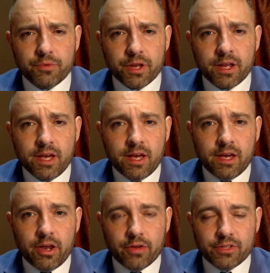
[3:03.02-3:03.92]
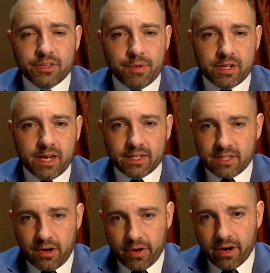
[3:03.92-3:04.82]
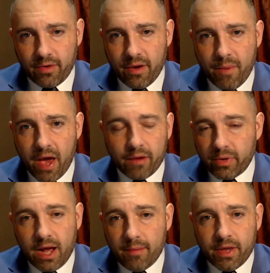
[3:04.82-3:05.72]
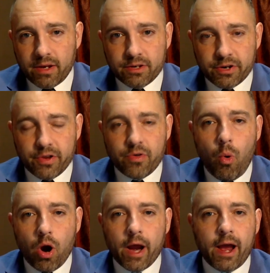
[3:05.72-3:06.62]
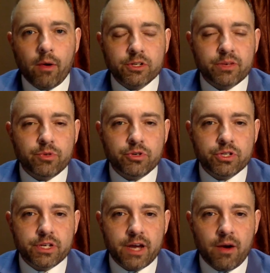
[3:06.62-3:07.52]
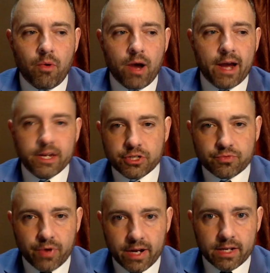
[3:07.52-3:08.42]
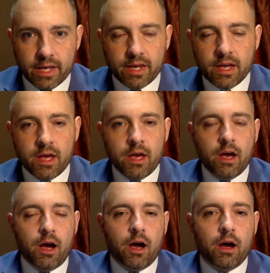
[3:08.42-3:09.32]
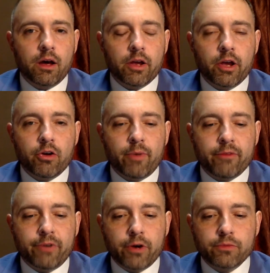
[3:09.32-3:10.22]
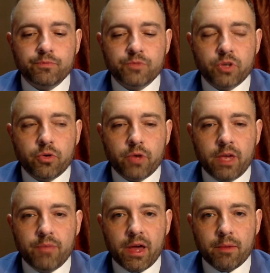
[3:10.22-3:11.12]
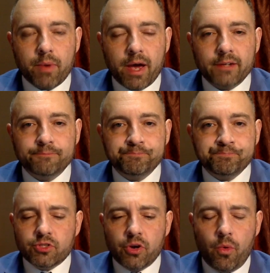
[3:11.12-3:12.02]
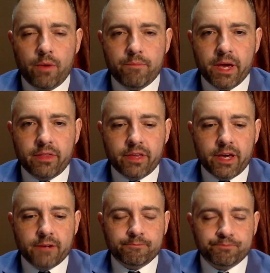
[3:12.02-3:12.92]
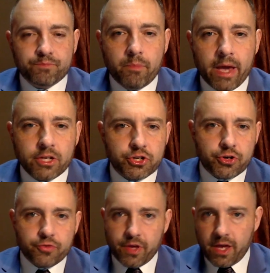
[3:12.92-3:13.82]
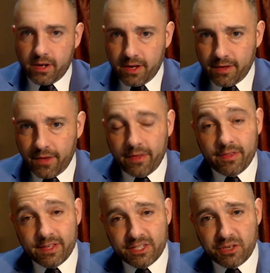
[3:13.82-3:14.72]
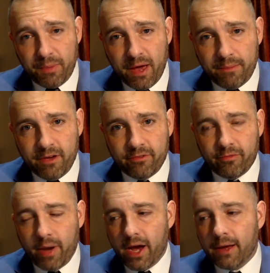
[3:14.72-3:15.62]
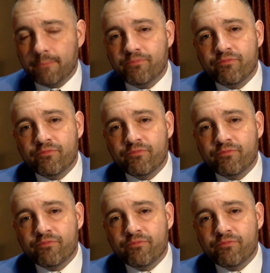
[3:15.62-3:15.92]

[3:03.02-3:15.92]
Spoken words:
when they send me a text and they don't get it right back. But I mean, during the work hours, I'm usually not where I can just readily go to my phone. So keep that in mind. So one big thing, make sure that this is a pet peeve of mine.